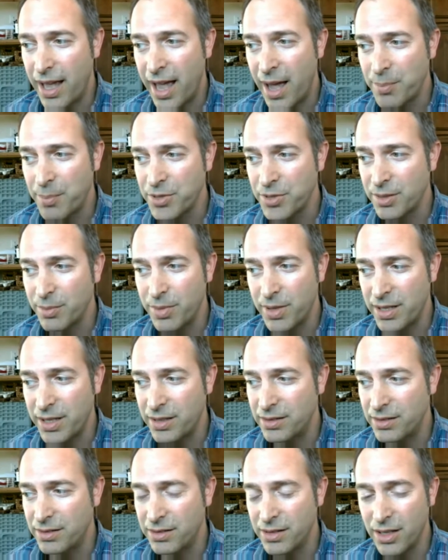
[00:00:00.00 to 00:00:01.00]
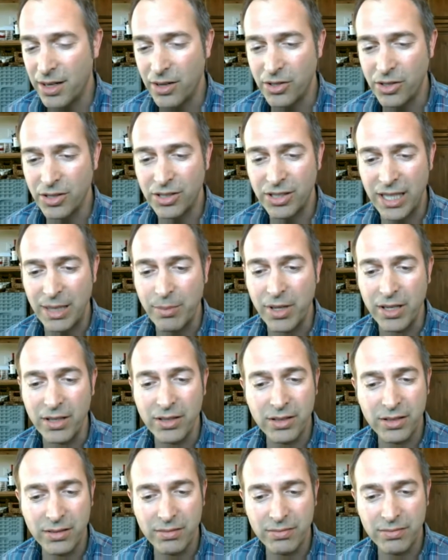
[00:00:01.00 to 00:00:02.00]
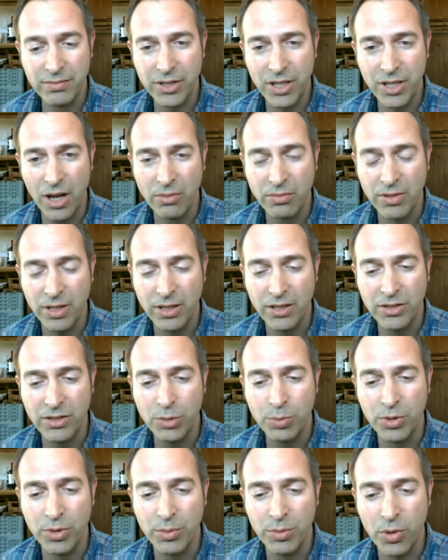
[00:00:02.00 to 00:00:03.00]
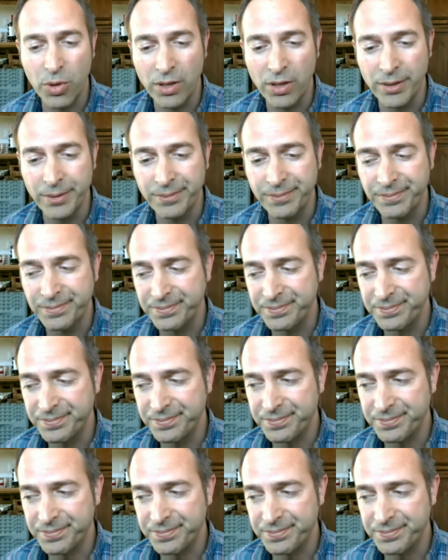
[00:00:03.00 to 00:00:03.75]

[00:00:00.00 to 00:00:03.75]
apps to be just seamless. So it's super important.